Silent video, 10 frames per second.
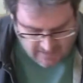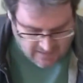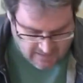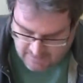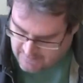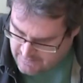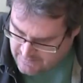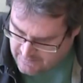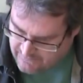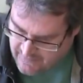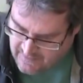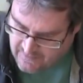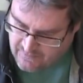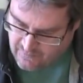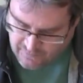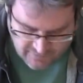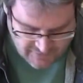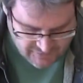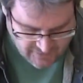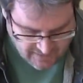and I've got a 1/4
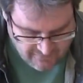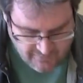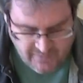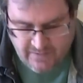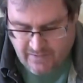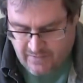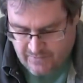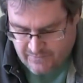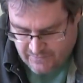inch driver bit here